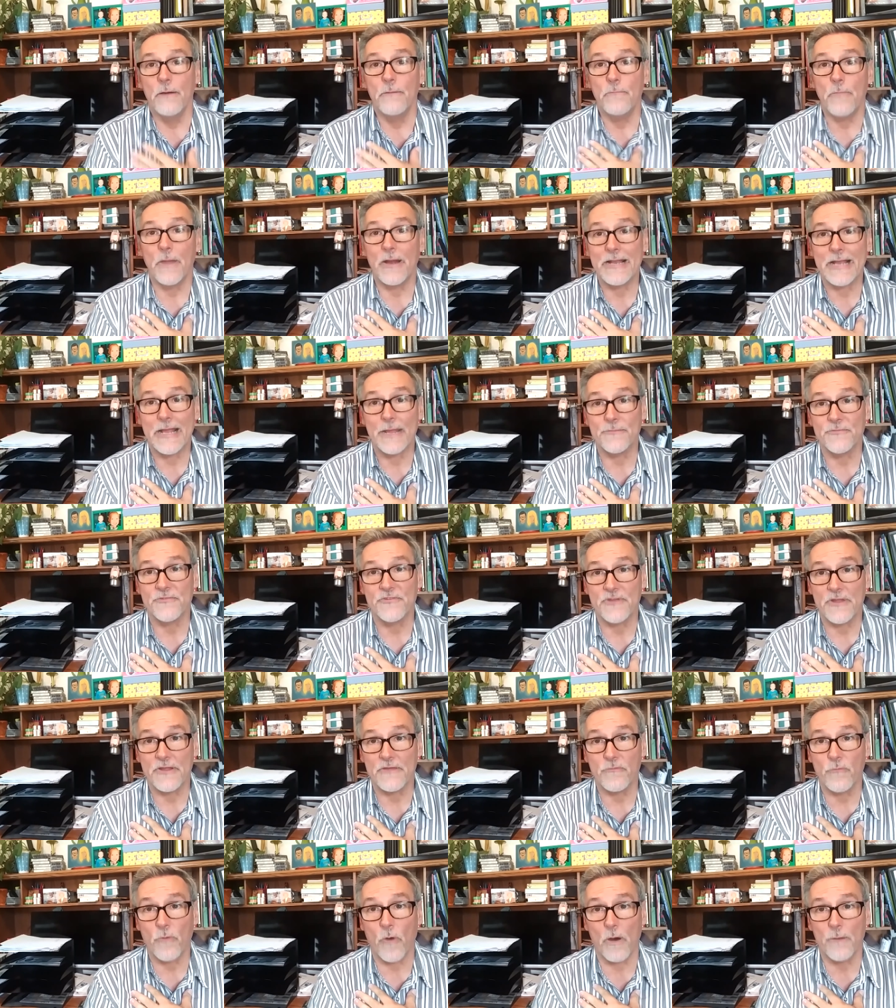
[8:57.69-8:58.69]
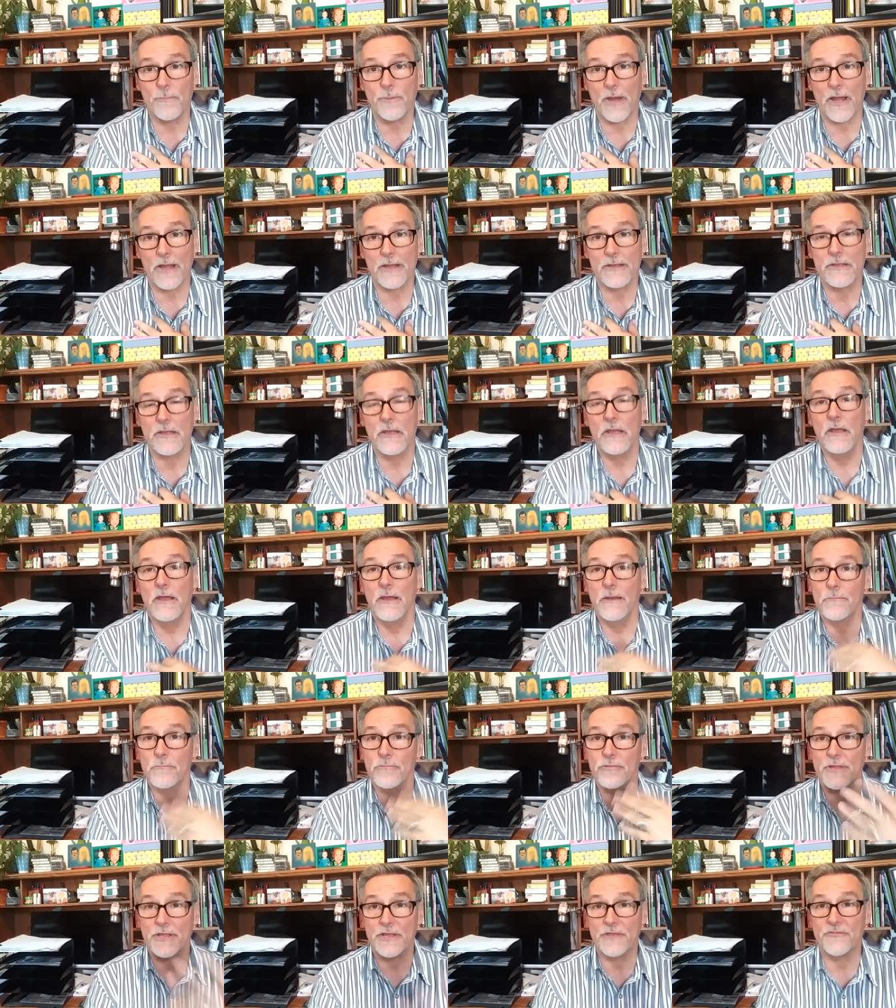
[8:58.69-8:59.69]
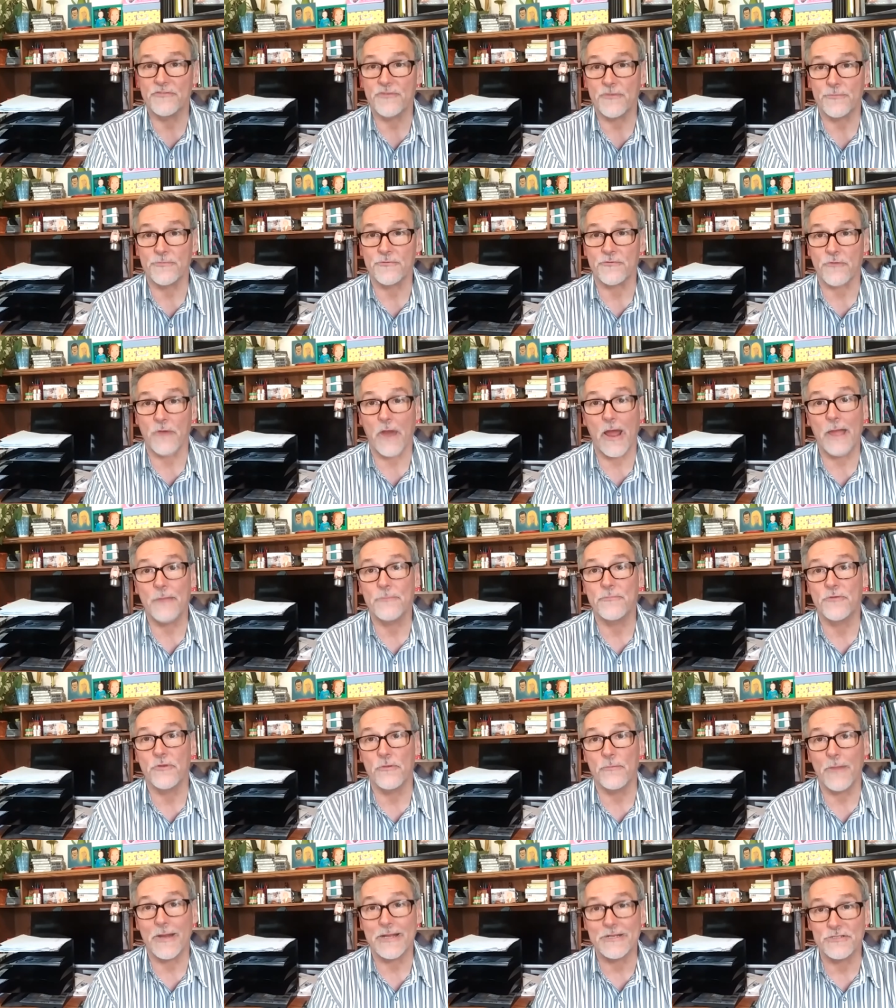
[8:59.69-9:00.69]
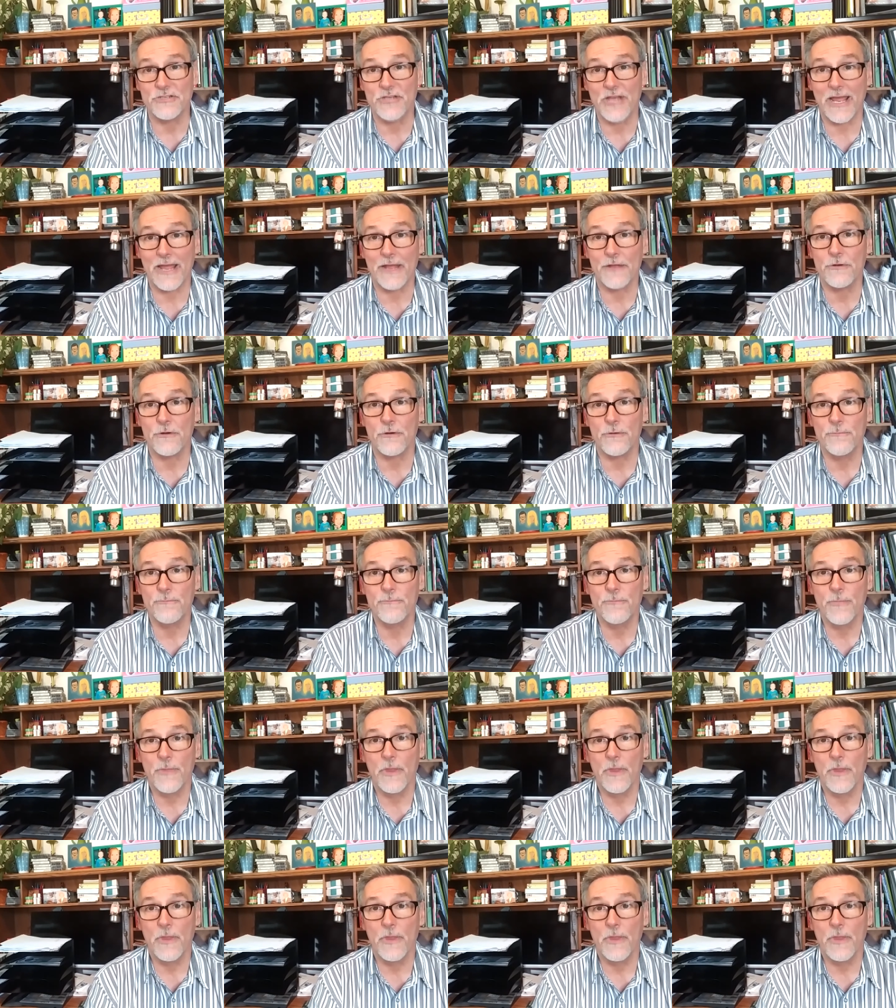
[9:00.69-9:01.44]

My name's Steve Wolbach. Please subscribe to my channel.